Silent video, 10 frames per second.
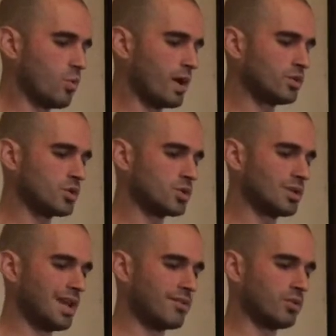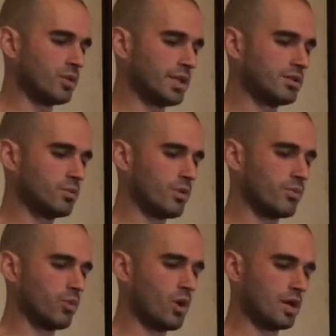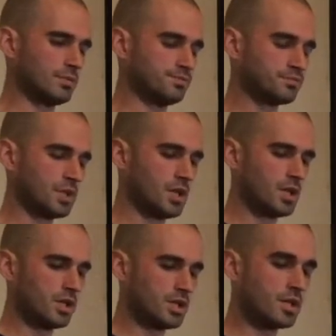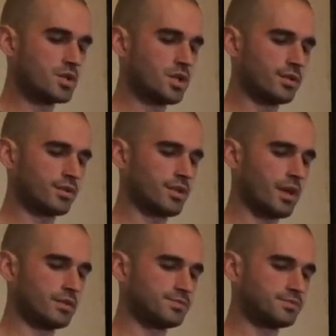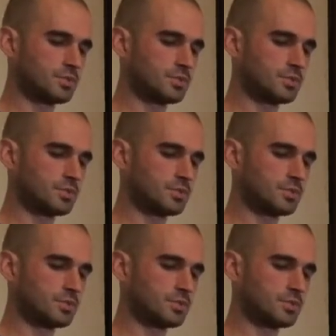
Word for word: why don't you level it with water? Yangshan said,